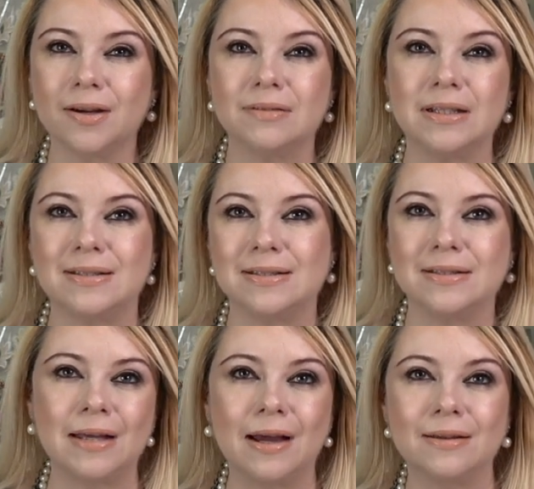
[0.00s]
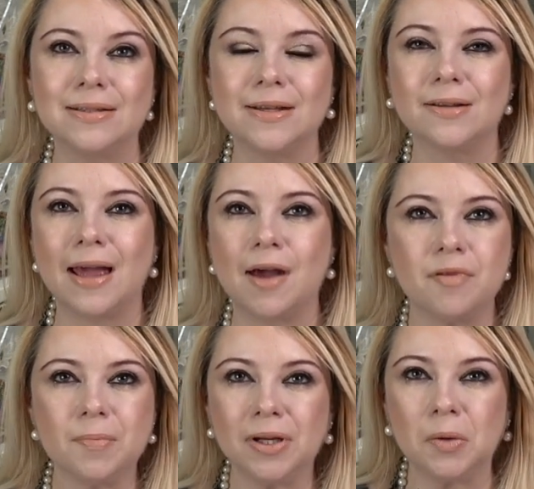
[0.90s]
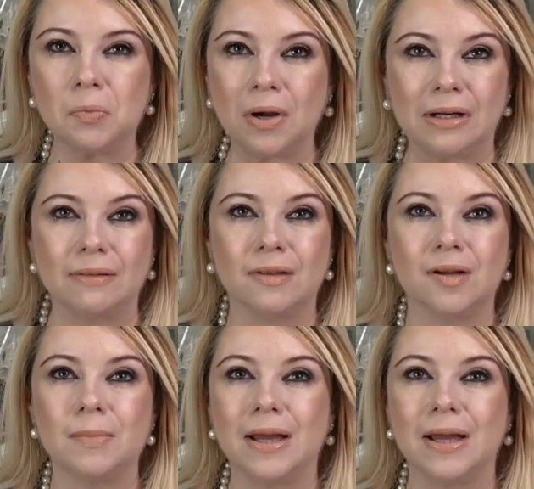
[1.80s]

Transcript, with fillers: of these sets, and everybody wanted them,